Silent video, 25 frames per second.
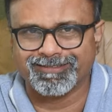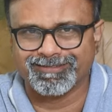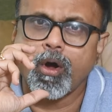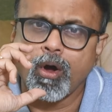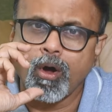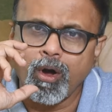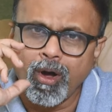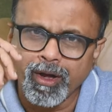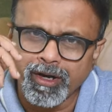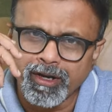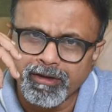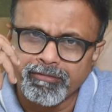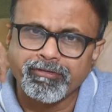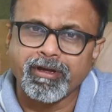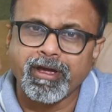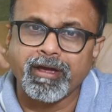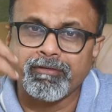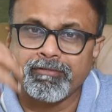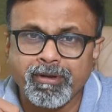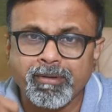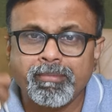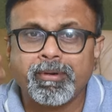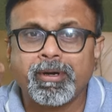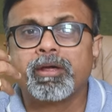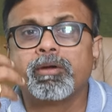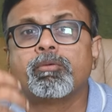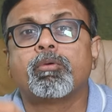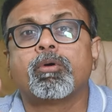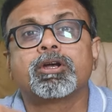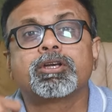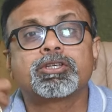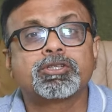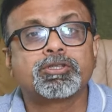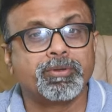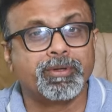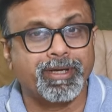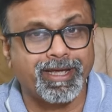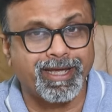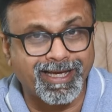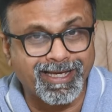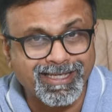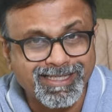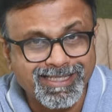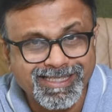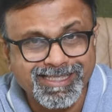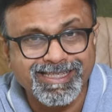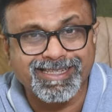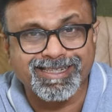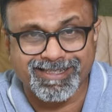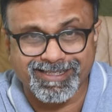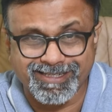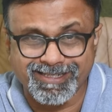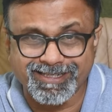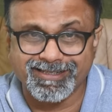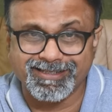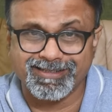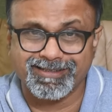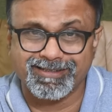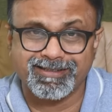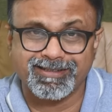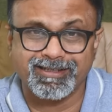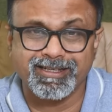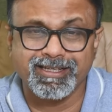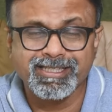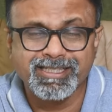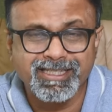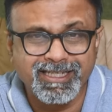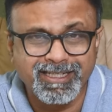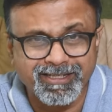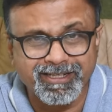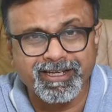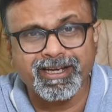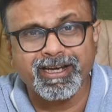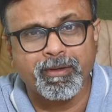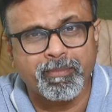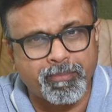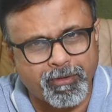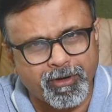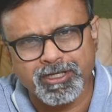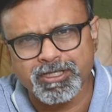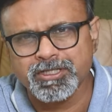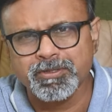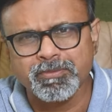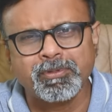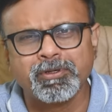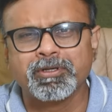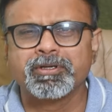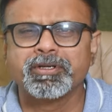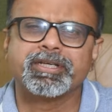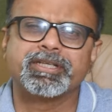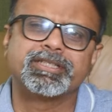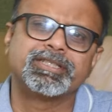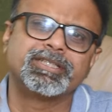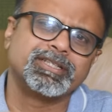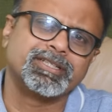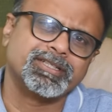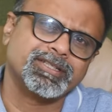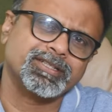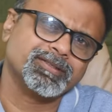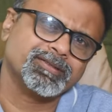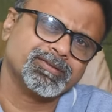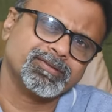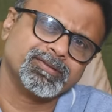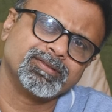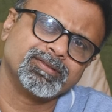Or if everybody wants to exit, is it really possible to exit?